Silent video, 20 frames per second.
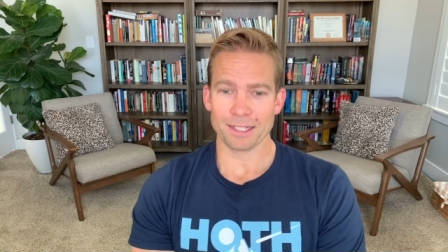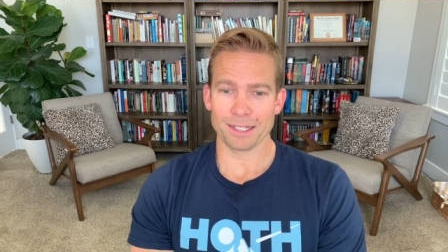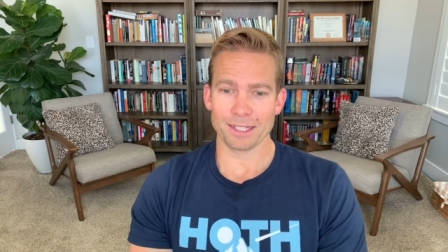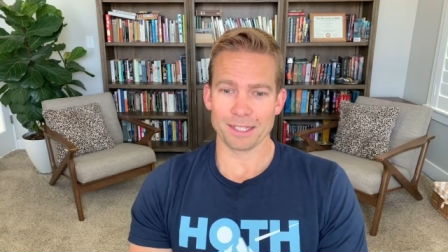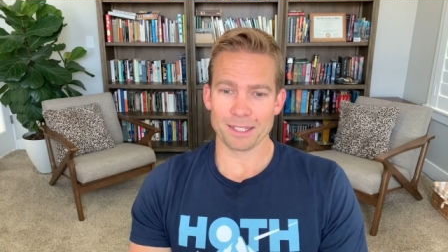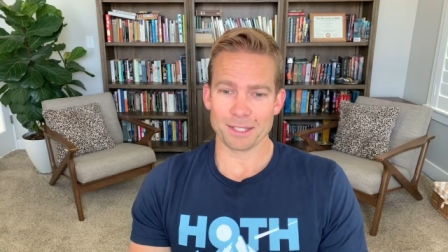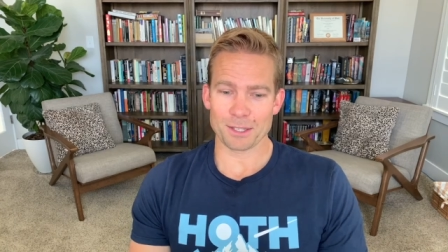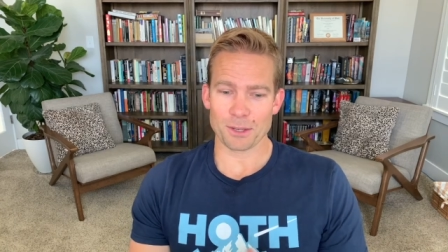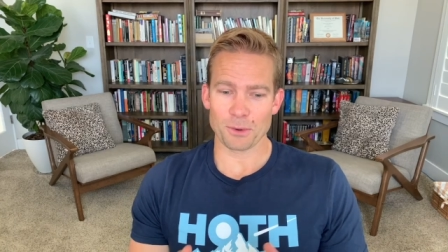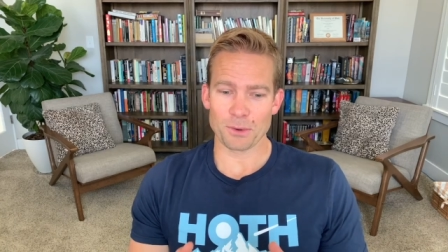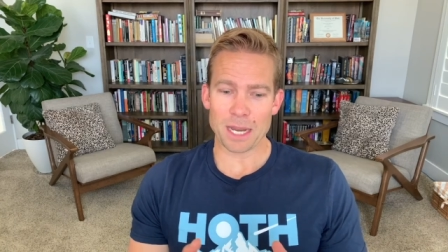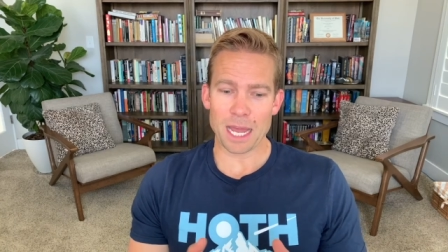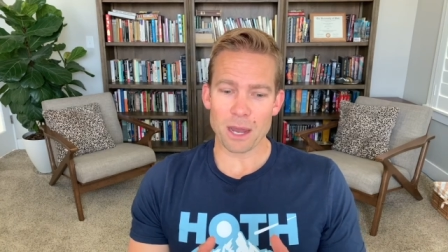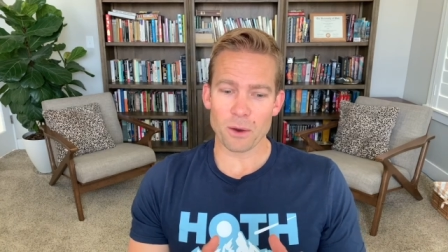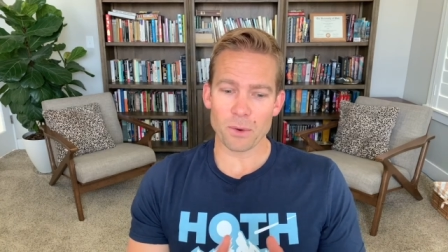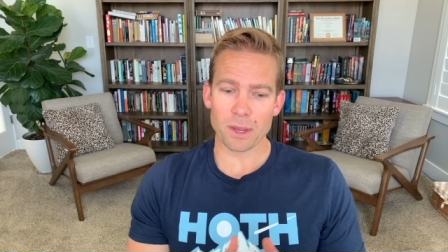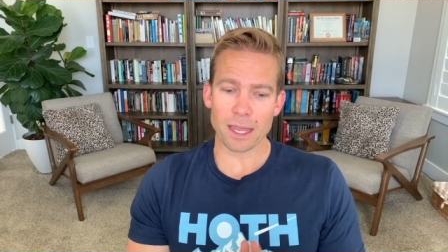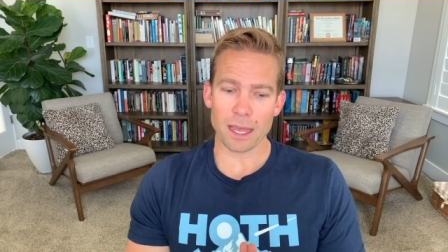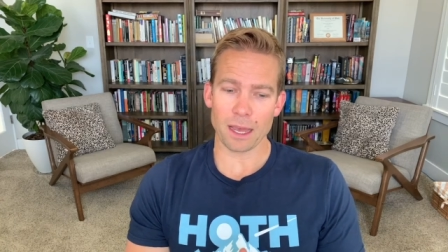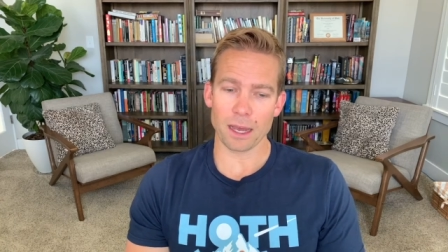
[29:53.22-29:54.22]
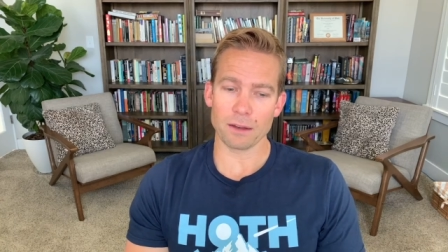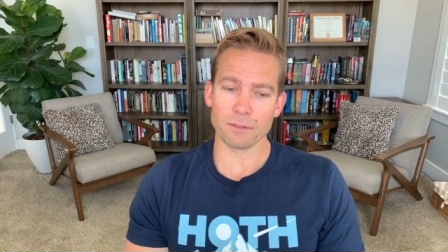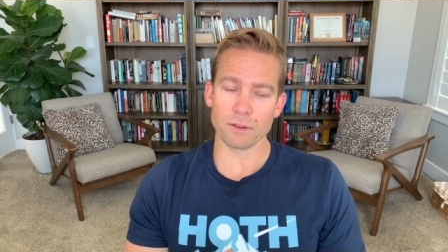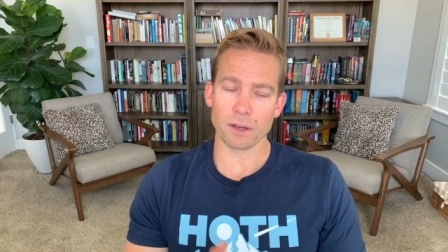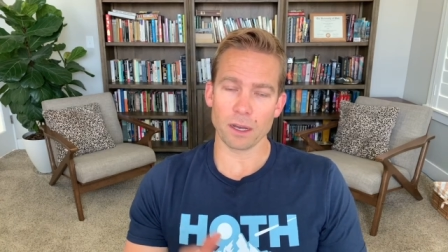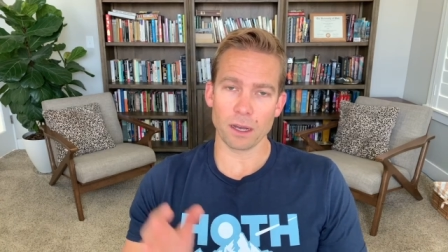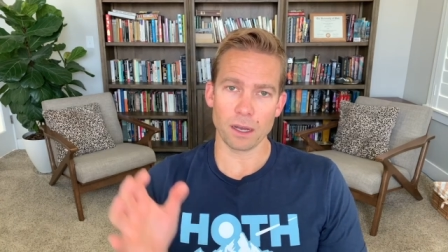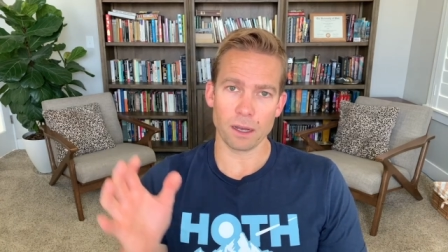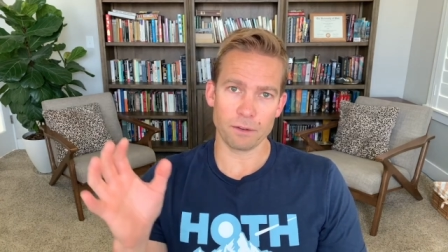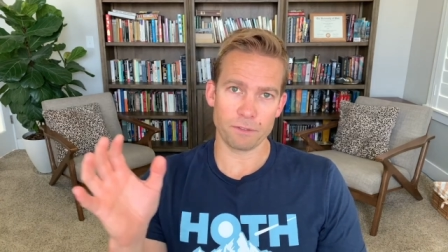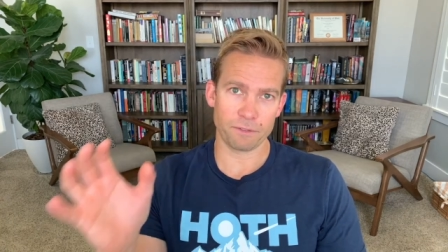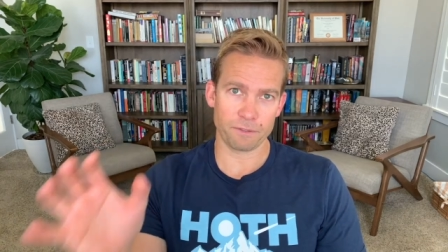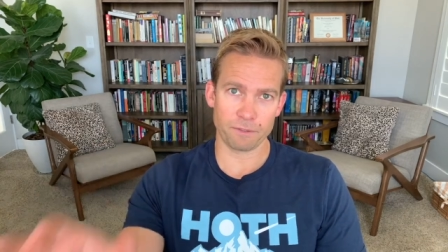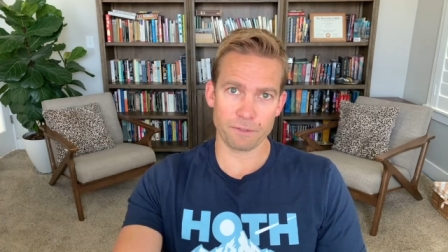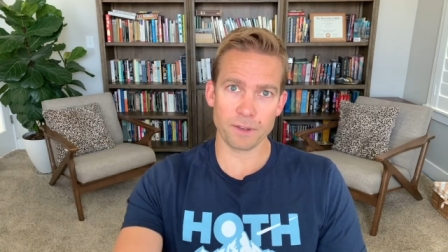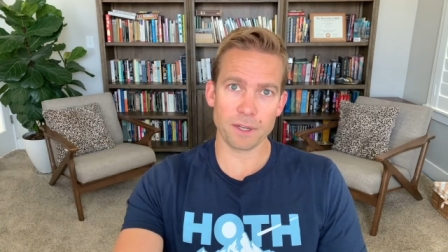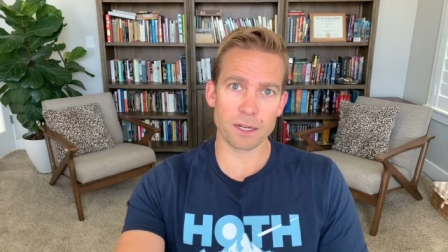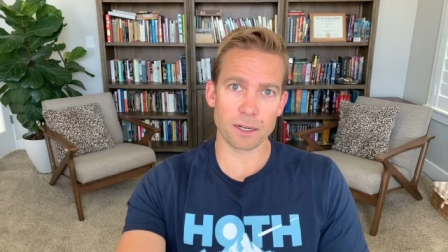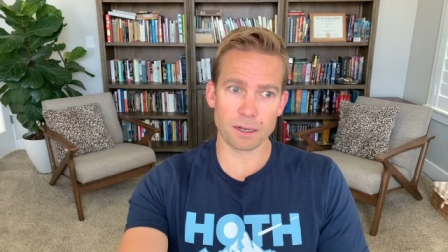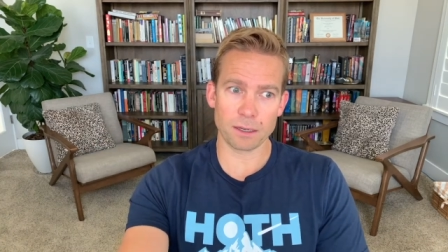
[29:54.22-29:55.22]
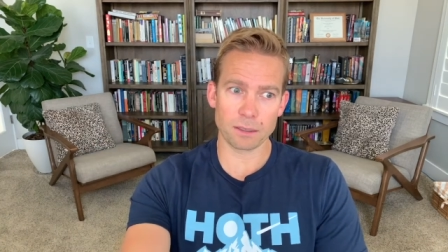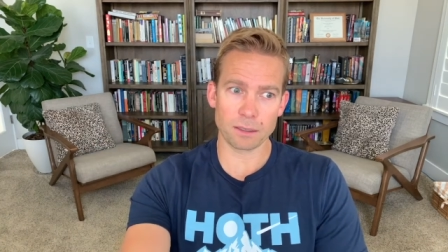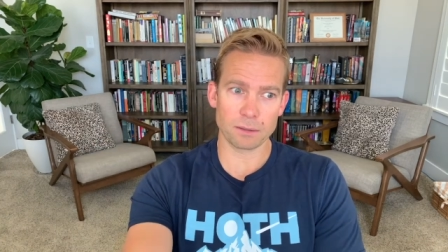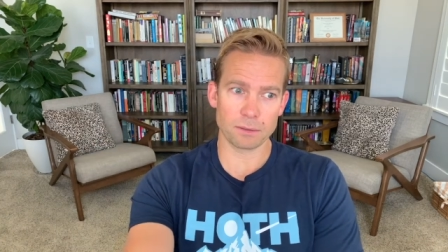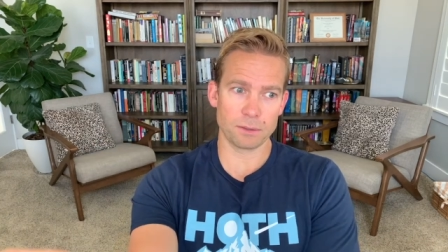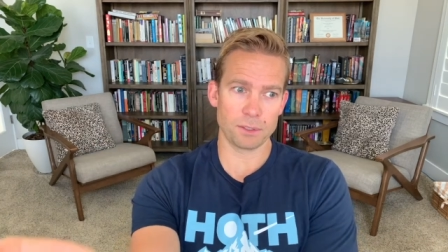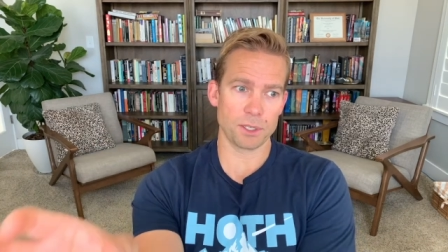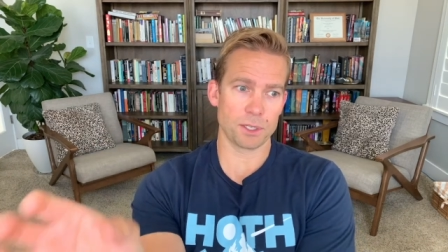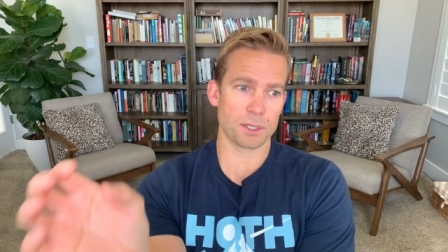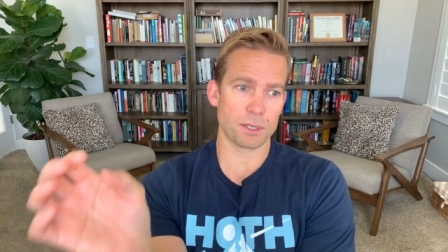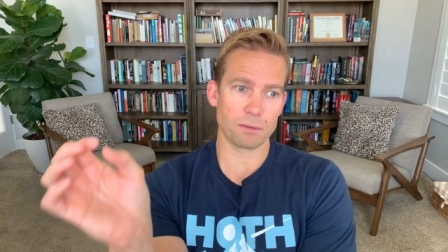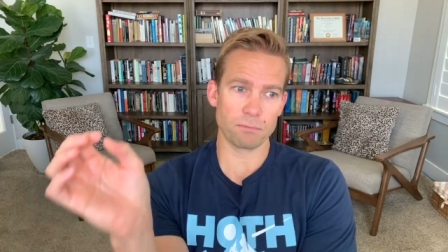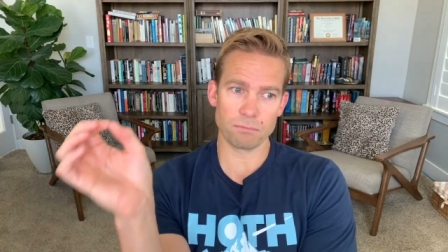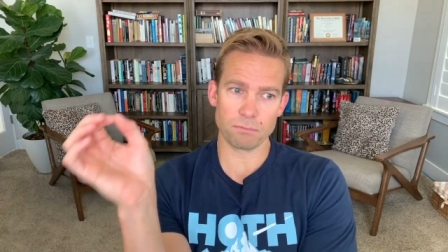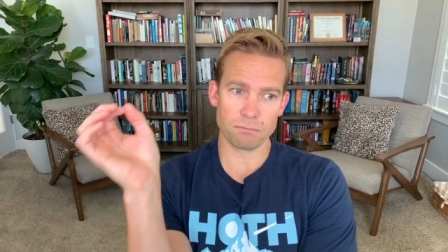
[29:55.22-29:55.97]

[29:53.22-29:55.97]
So now we have a fear just